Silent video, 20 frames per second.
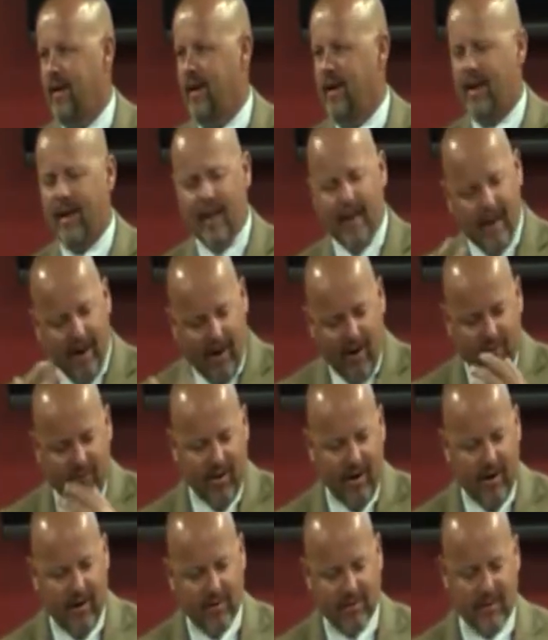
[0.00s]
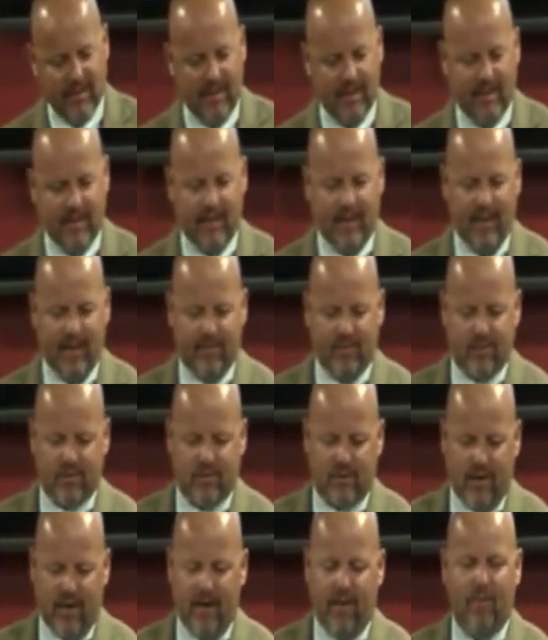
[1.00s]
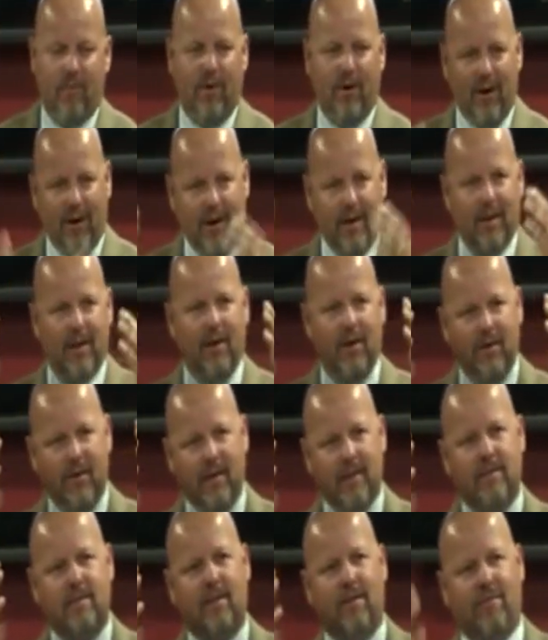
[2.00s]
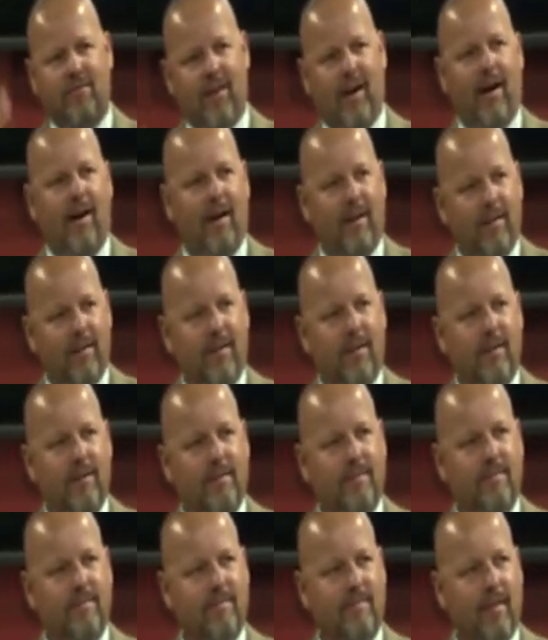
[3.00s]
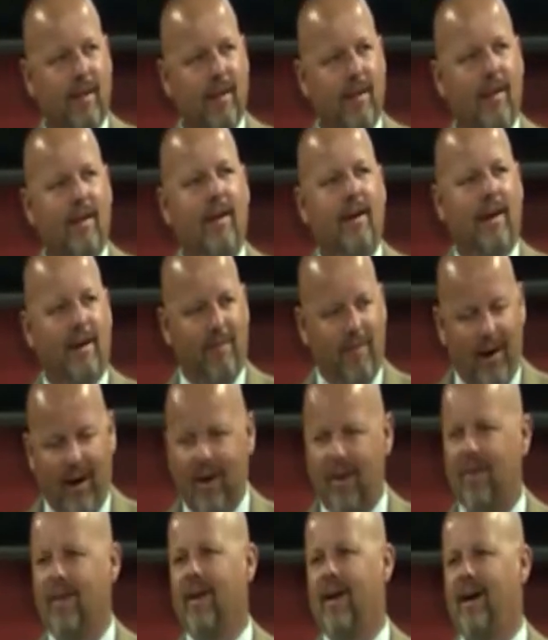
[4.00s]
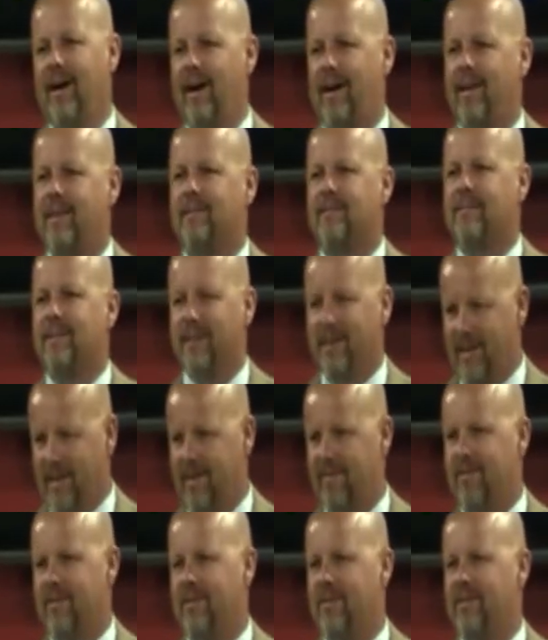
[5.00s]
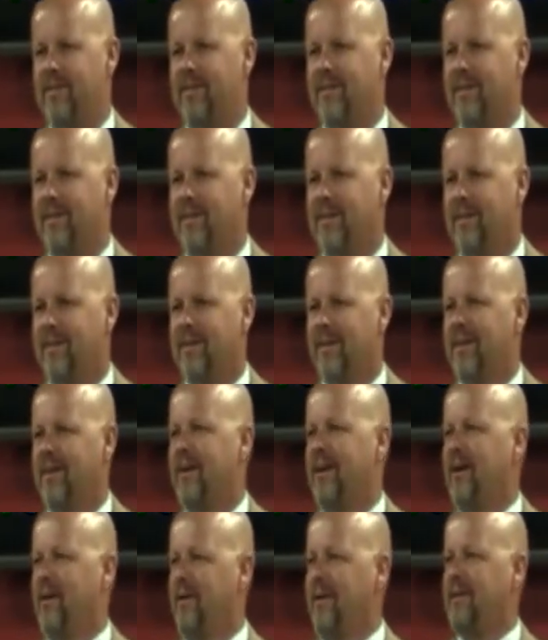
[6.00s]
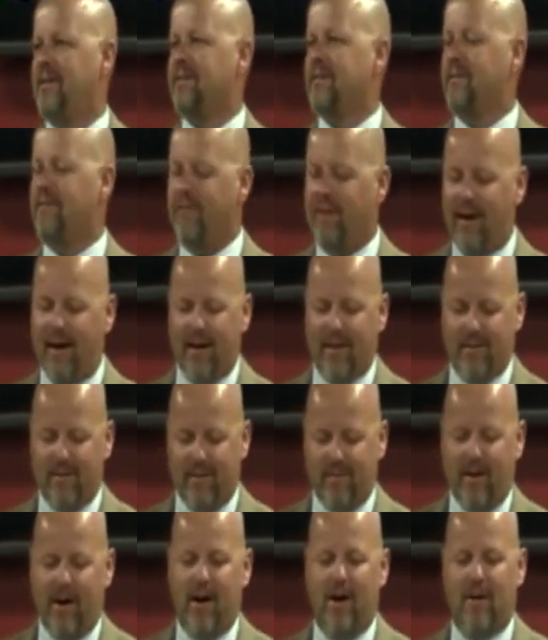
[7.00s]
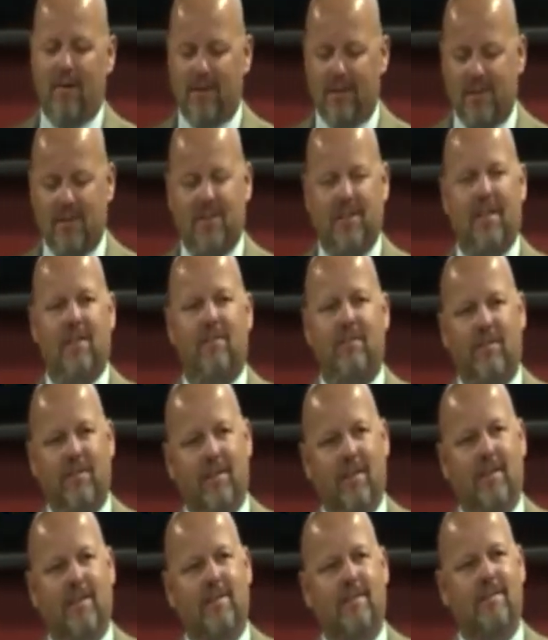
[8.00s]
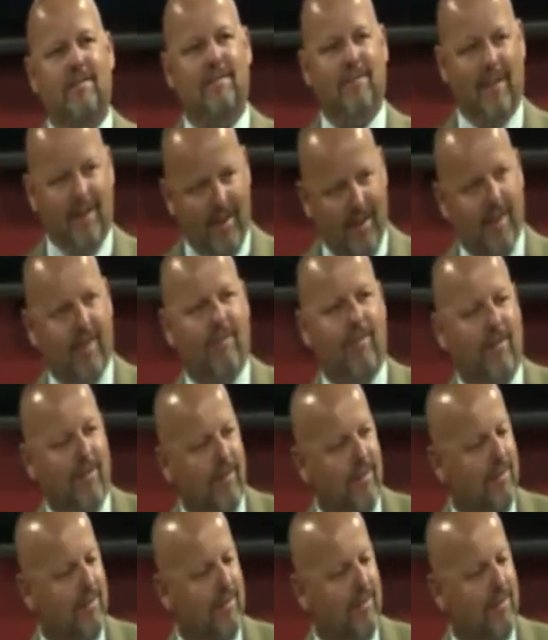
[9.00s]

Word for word: And that all falls into the devil's trap. What? Who is the father of all lies? The devil. Who is the father of all deceitfulness? The devil.